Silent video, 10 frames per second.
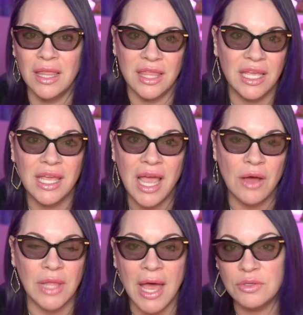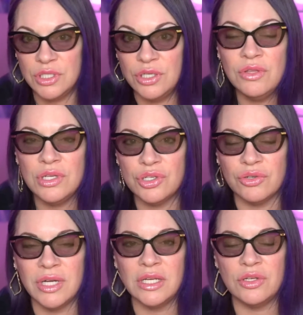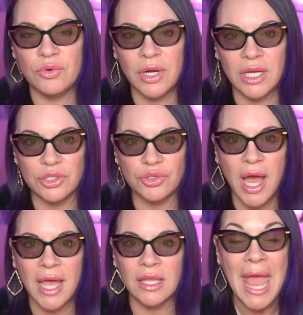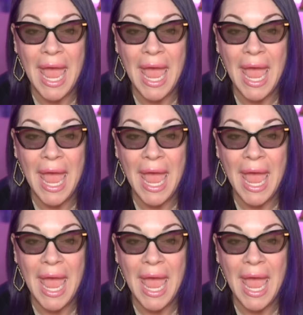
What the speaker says: Thinking Out Loud to the jury during trial,